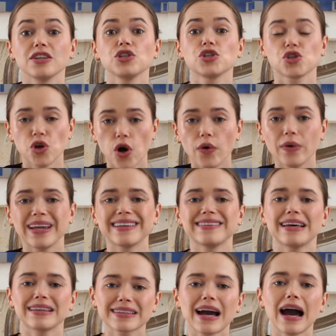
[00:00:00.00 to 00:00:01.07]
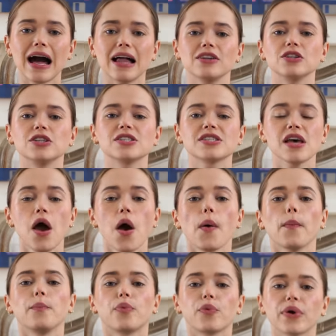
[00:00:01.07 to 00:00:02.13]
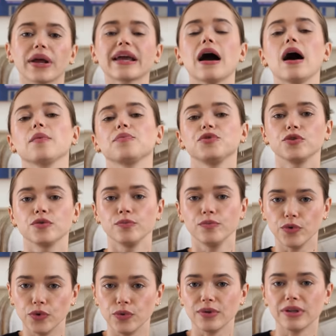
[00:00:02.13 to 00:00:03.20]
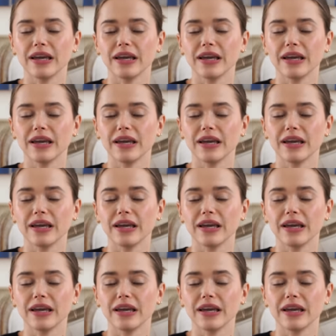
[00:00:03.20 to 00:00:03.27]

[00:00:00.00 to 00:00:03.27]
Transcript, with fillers: showing that colors bring up your mood.